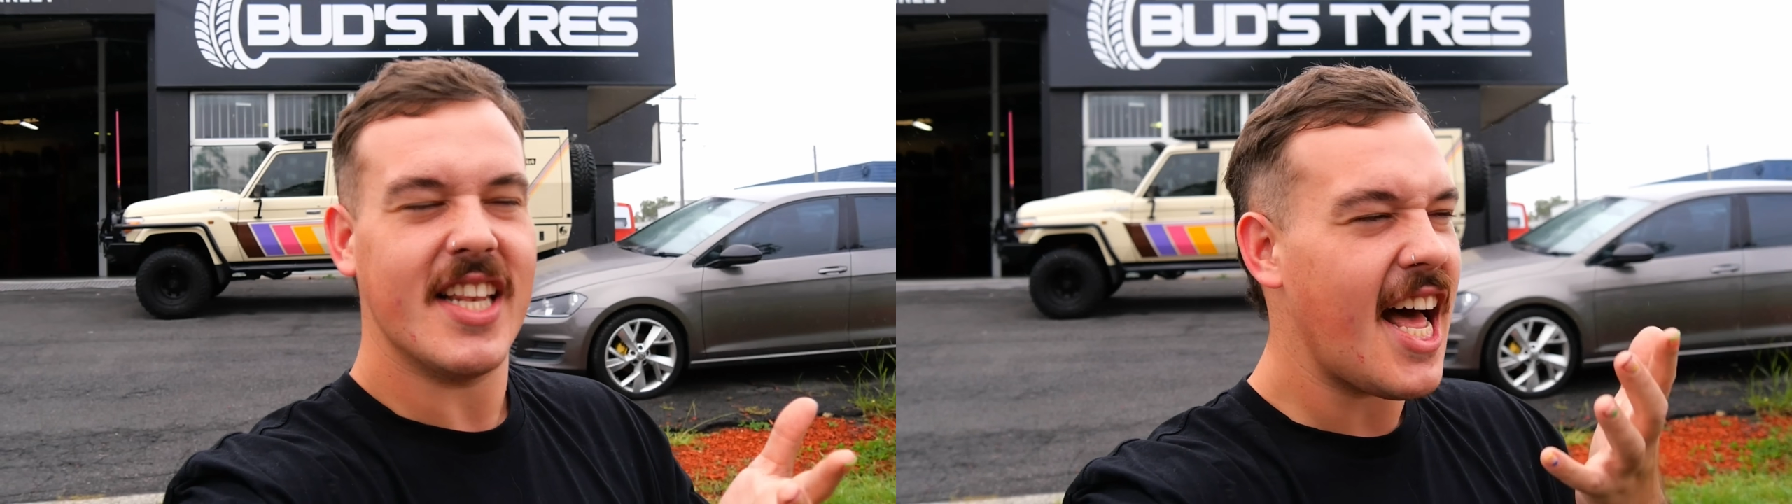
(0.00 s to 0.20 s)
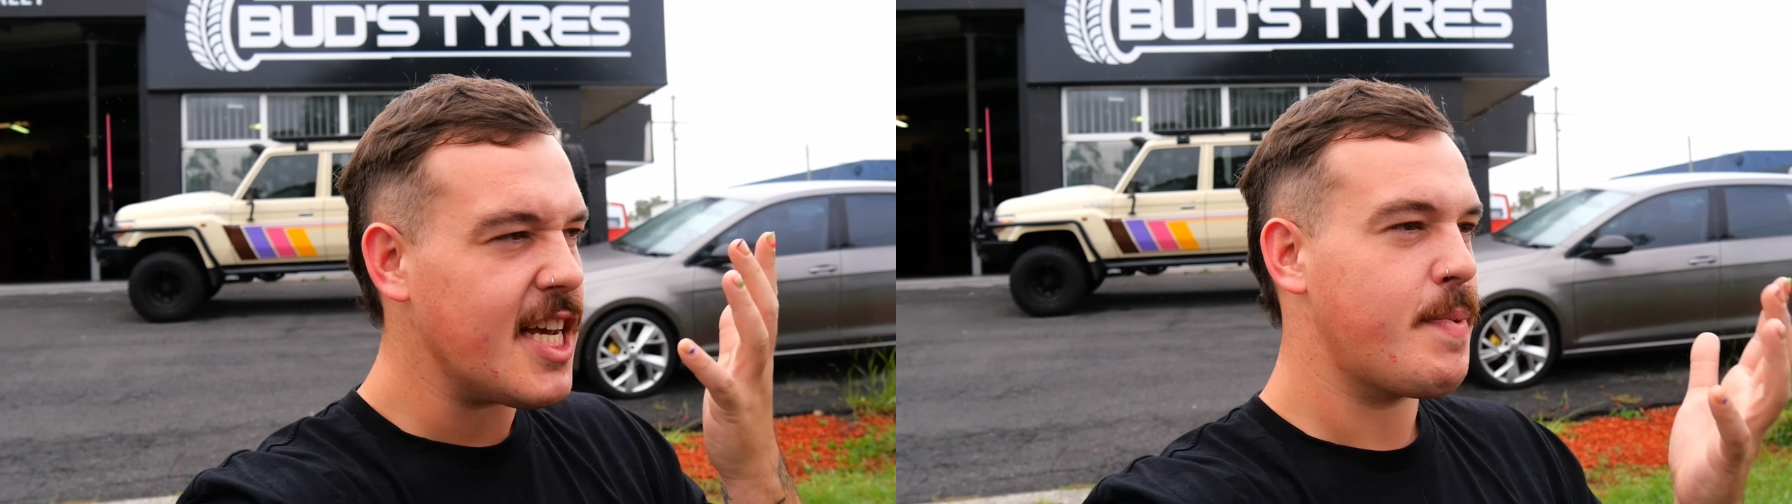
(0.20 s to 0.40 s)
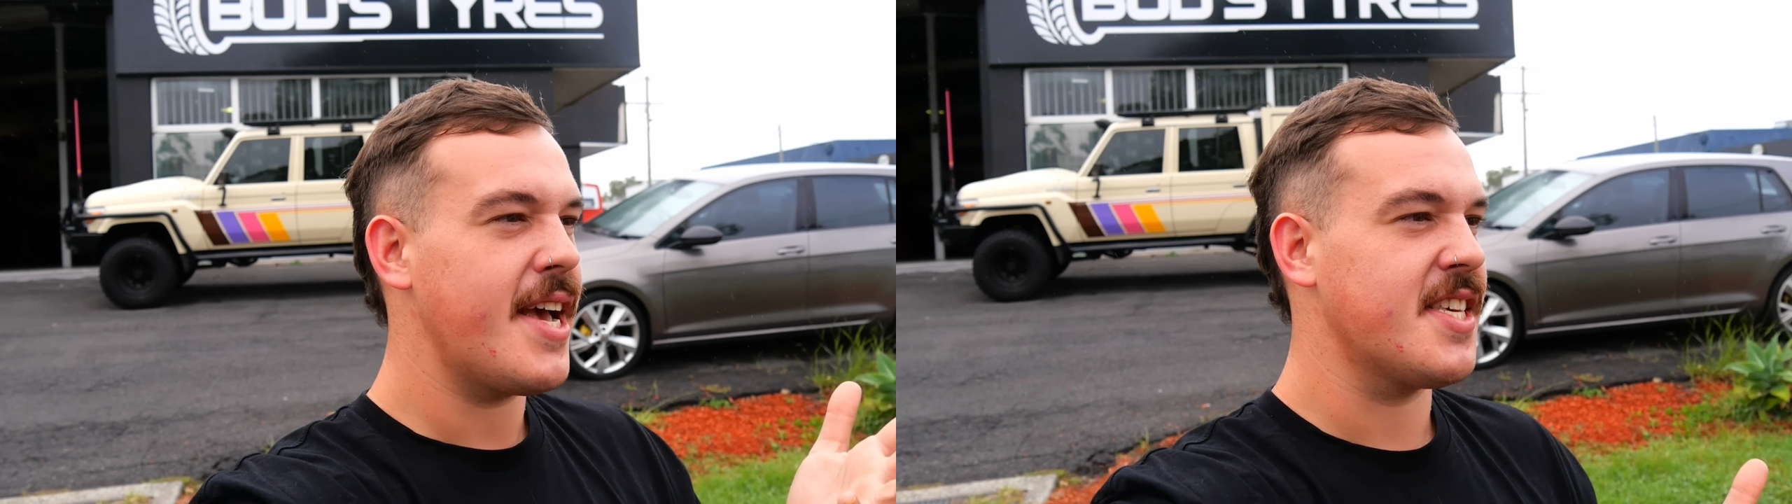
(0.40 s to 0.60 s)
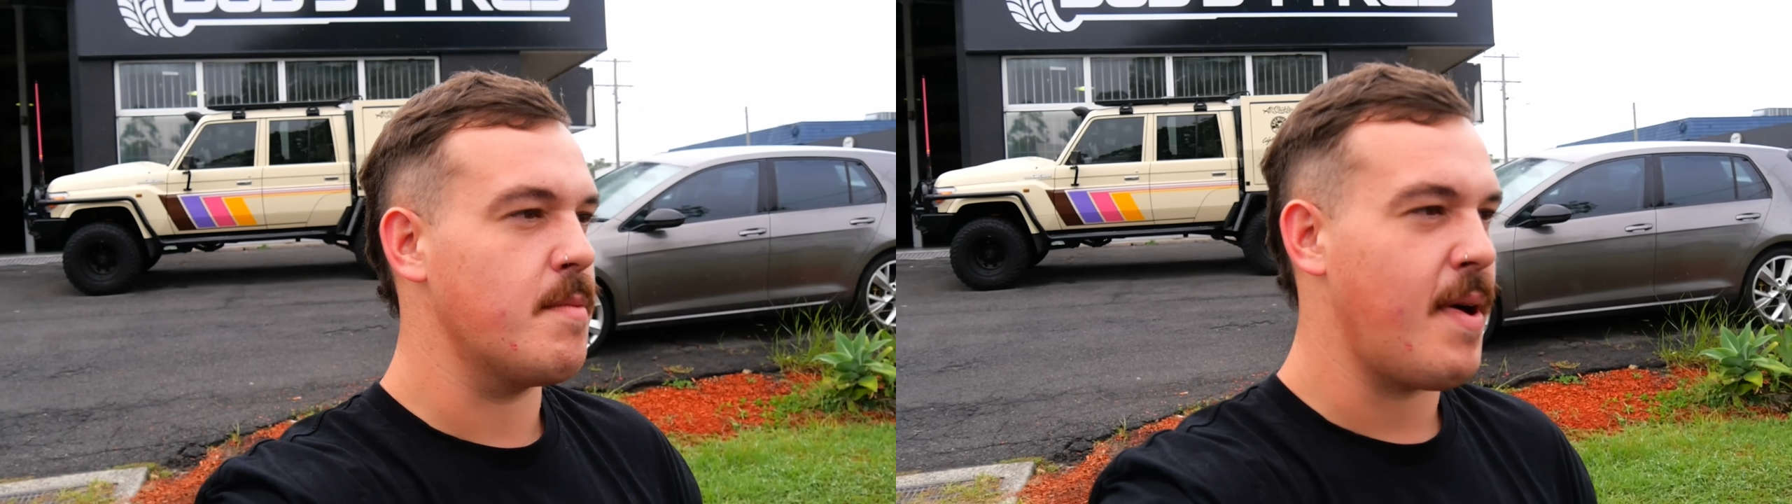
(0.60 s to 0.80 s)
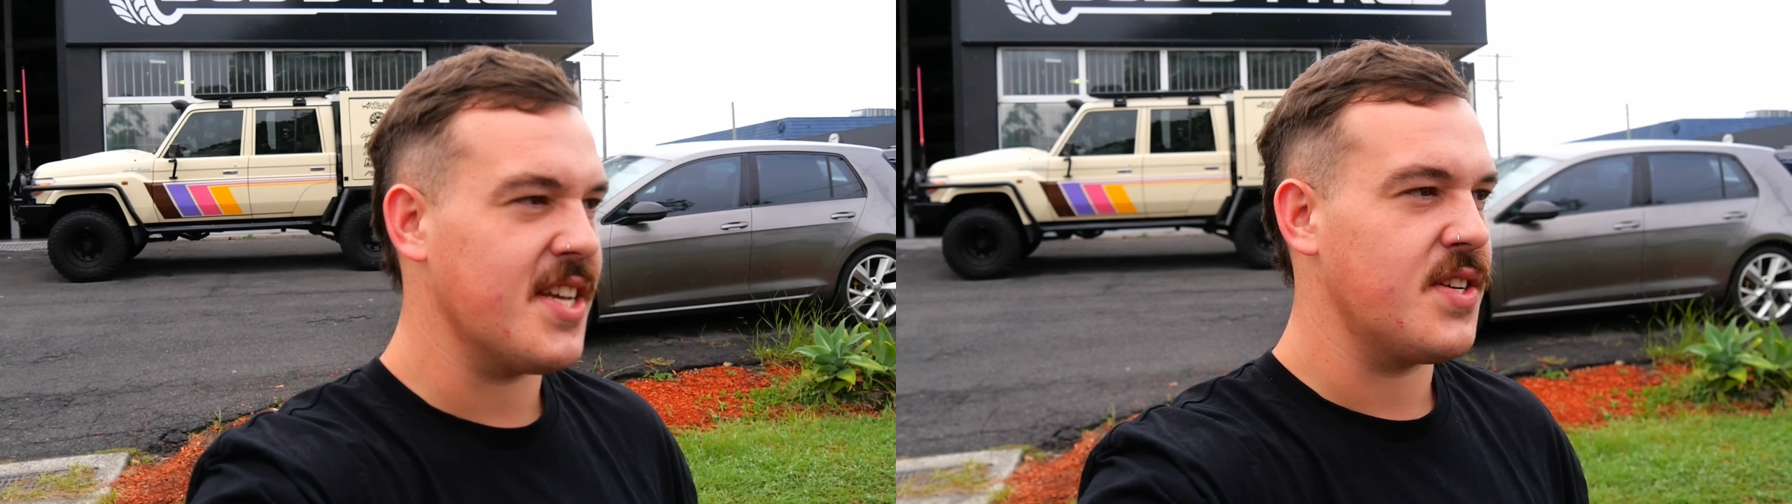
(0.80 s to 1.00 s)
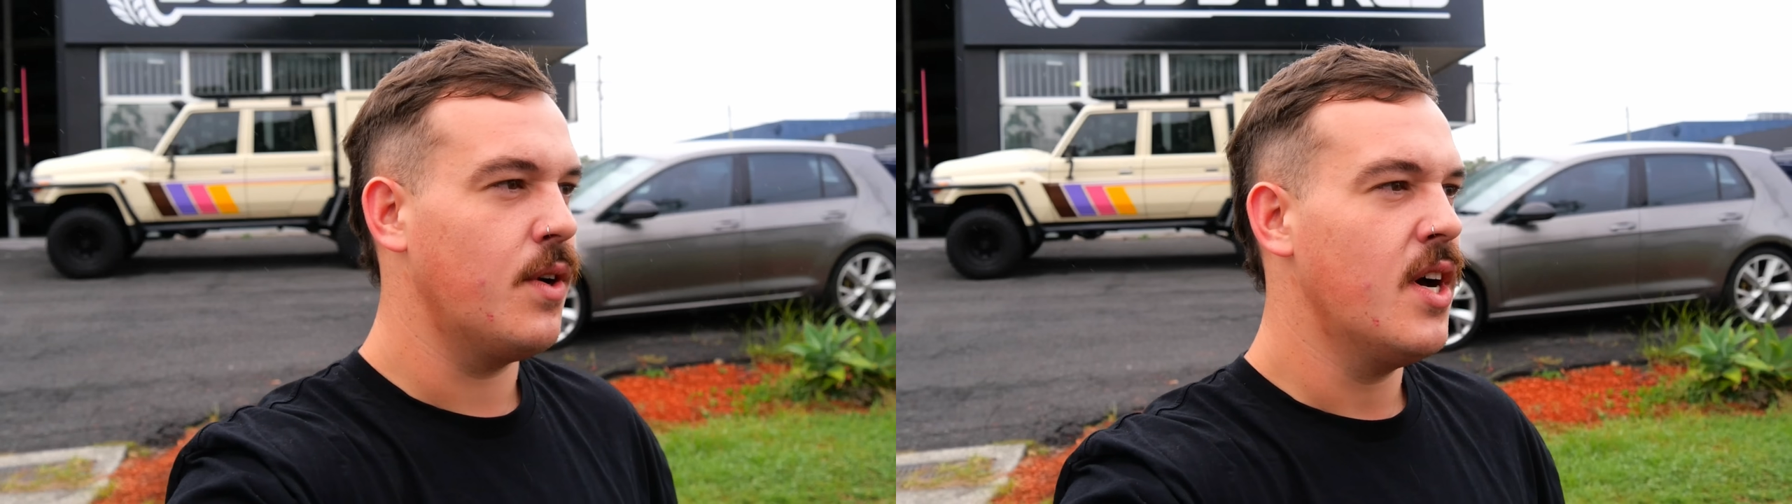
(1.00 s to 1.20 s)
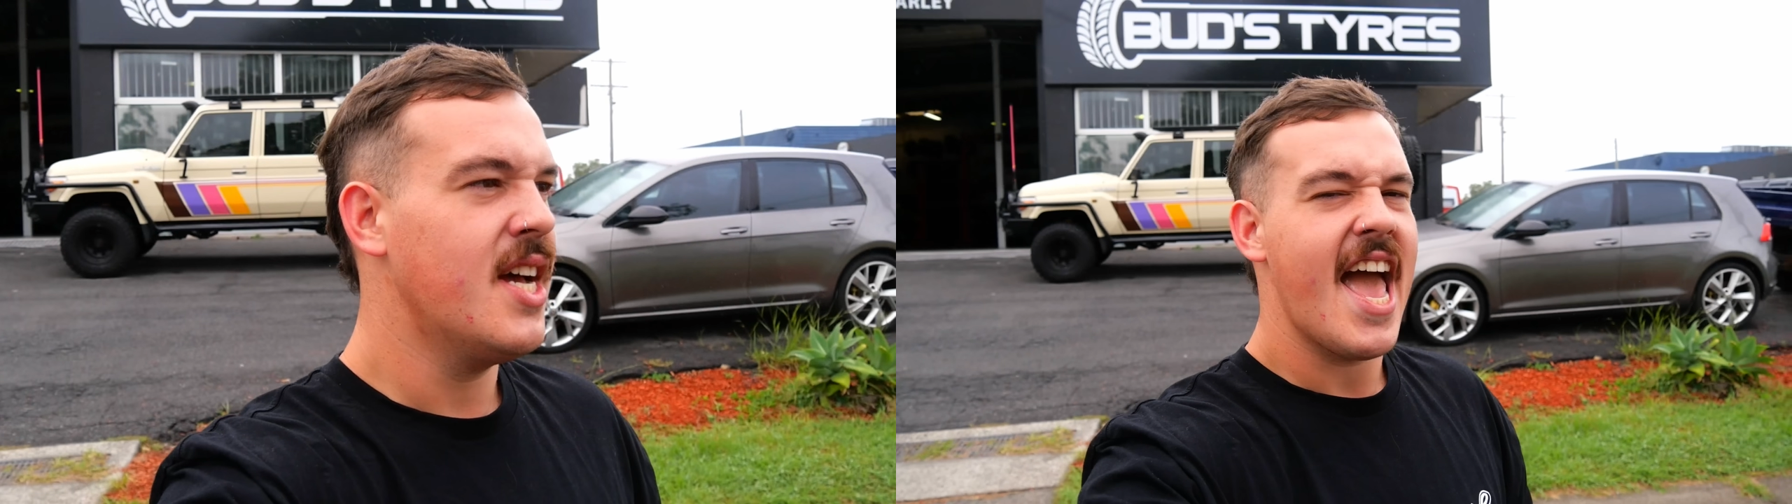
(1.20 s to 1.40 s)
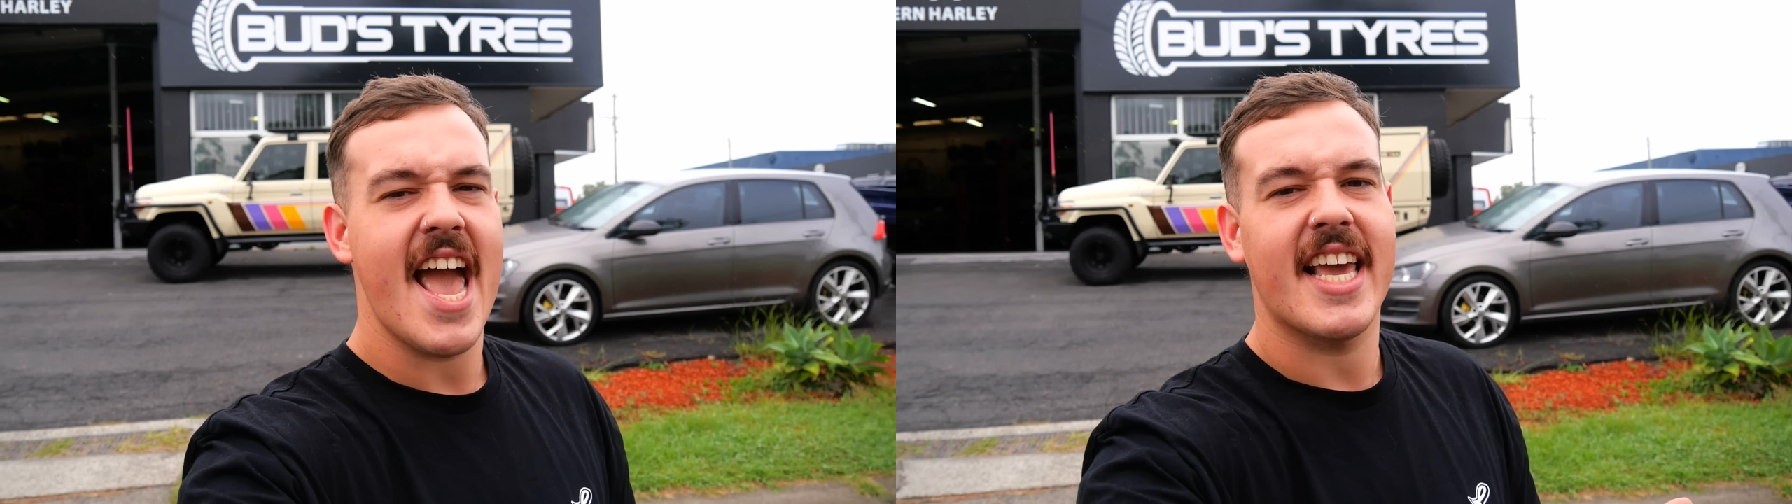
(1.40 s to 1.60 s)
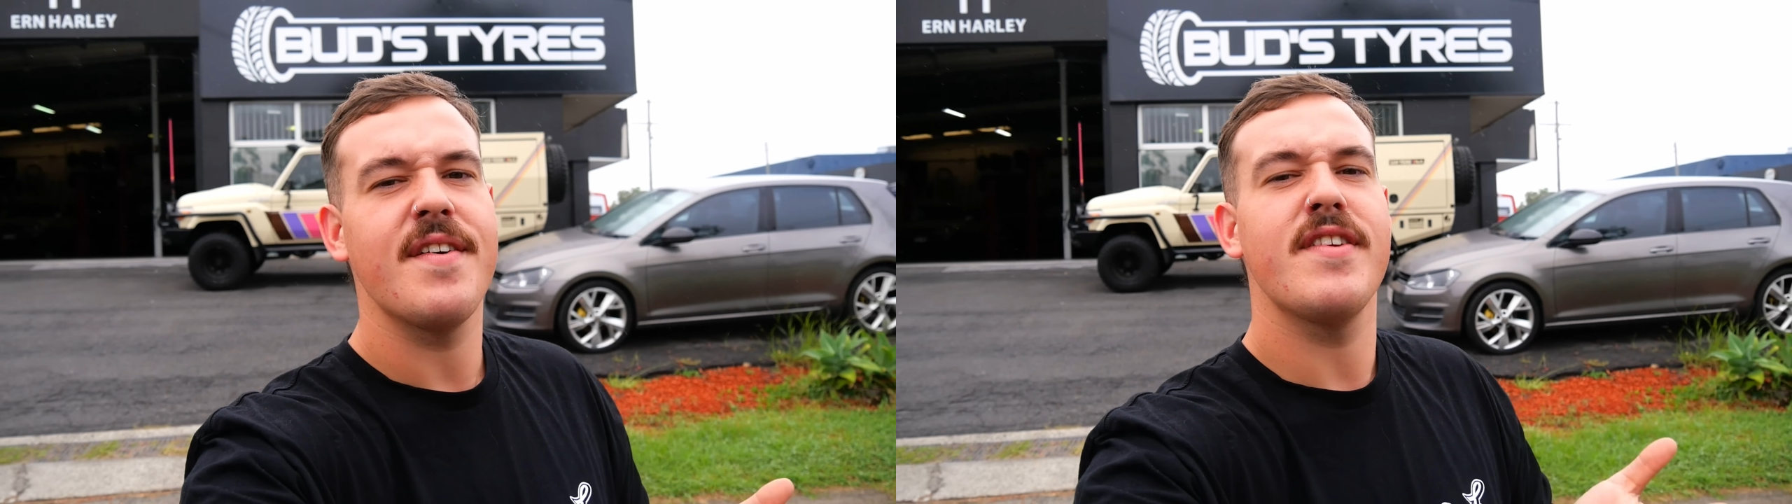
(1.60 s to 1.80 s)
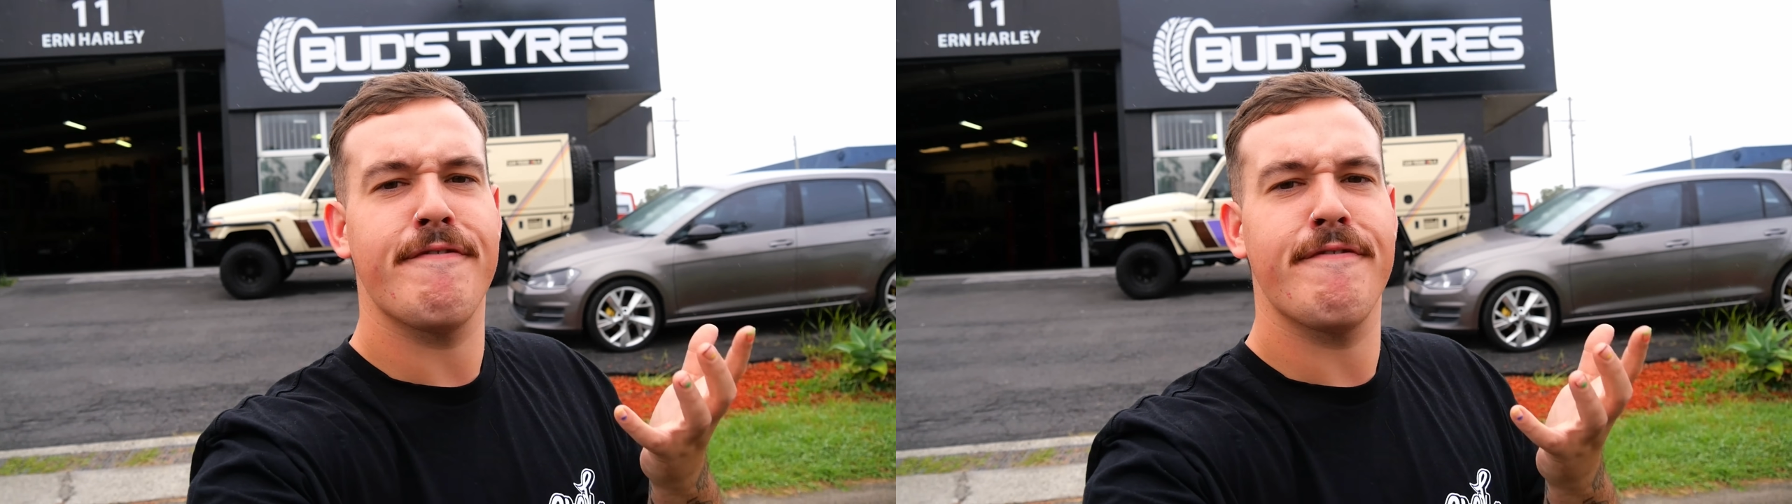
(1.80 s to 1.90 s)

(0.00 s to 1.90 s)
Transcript: The last piece of the puzzle, heck, even your